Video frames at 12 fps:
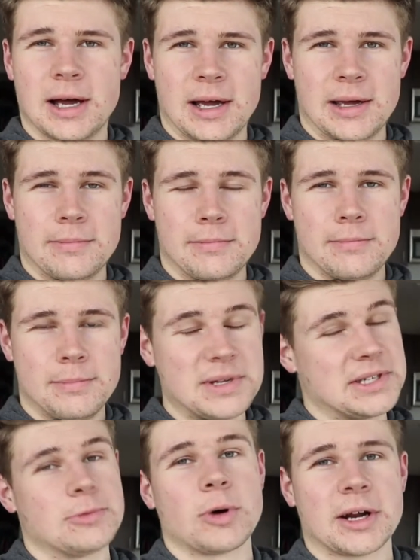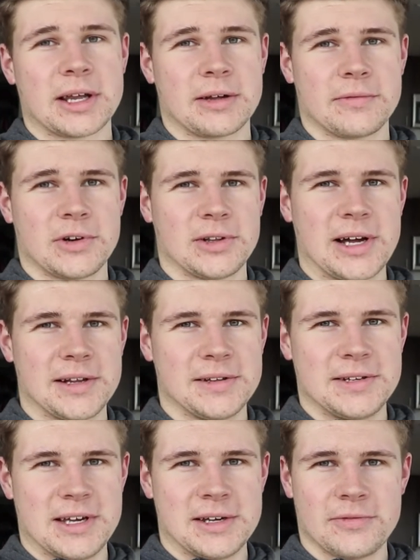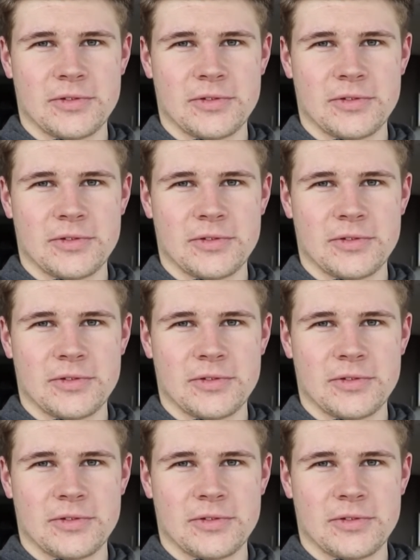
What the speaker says: I'm busy working for a lot of the day